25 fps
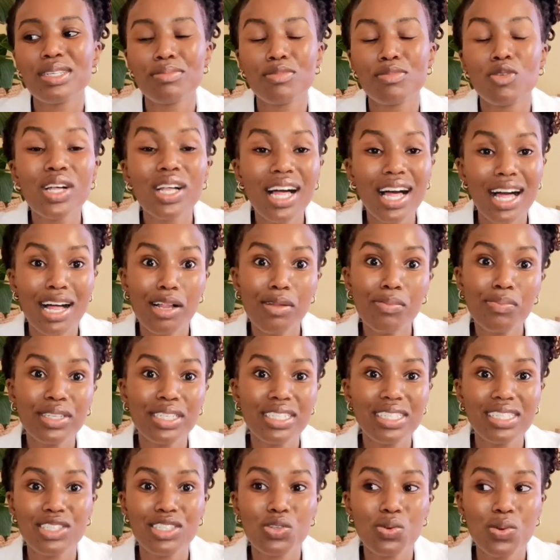will help
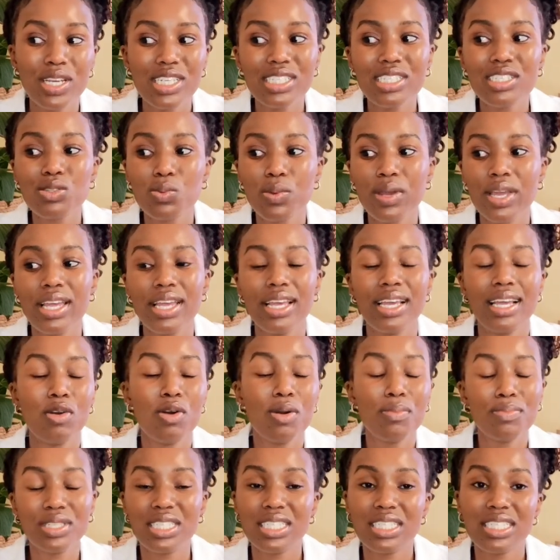in situations where
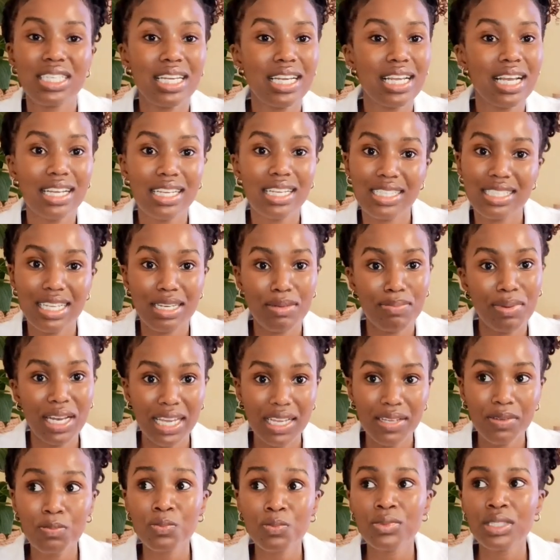competition is at play